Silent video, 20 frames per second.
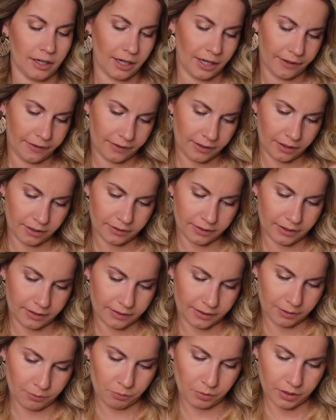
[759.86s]
and there's,
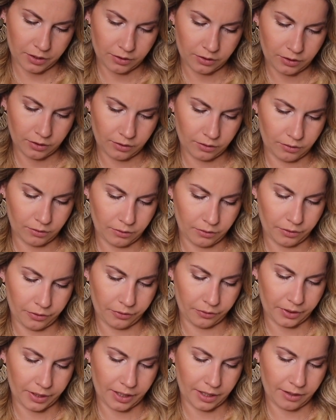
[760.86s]
let's see, one, two,
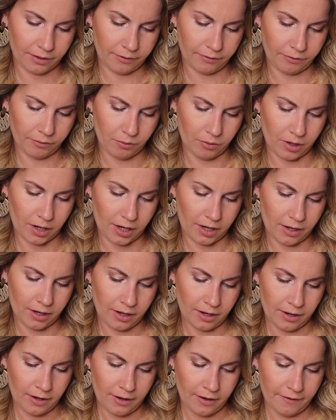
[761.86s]
three,
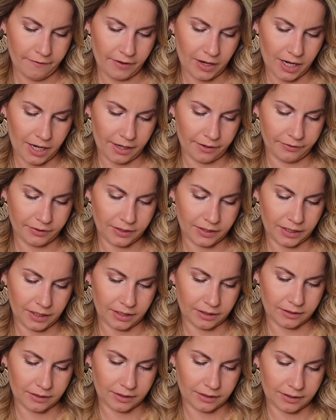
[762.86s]
four, five,
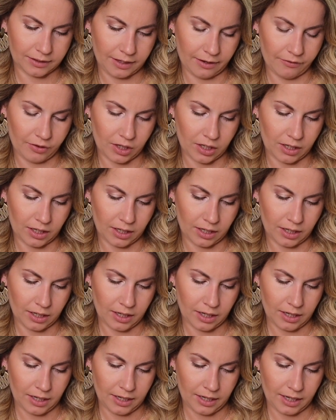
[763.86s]
six, seven,
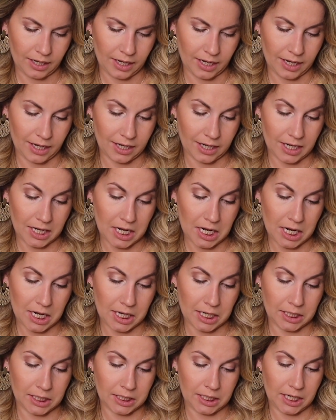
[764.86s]
eight,
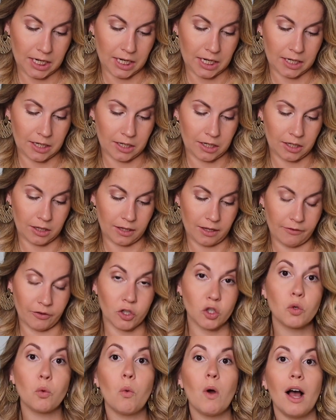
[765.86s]
nine, 10,
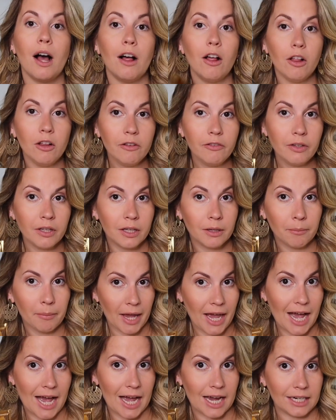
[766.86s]
11, 12
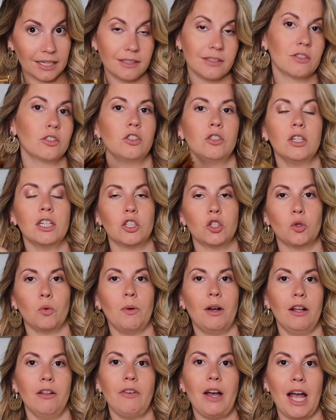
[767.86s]
packs. So you get
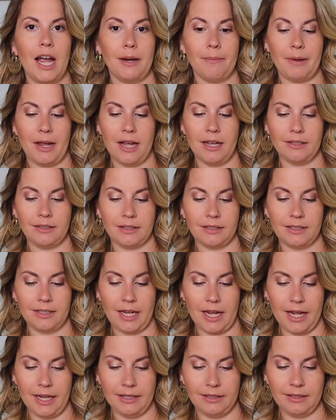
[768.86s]
12 eye mask
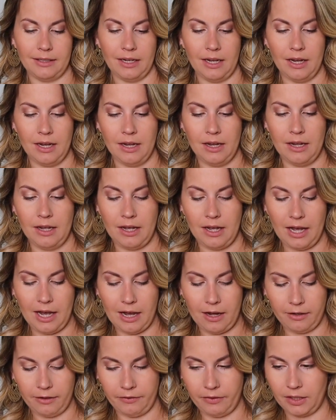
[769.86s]
sets
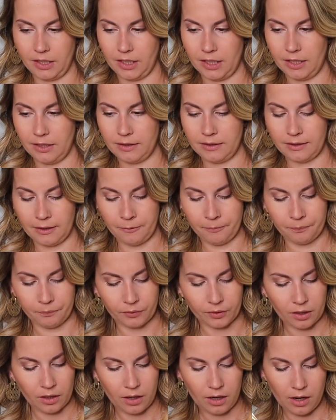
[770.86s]
out of these.
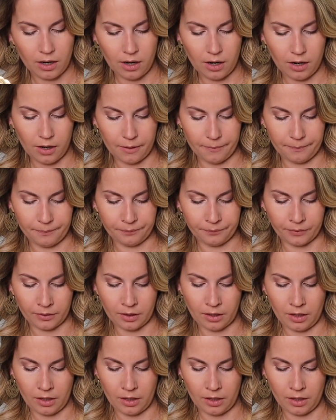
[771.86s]
Um,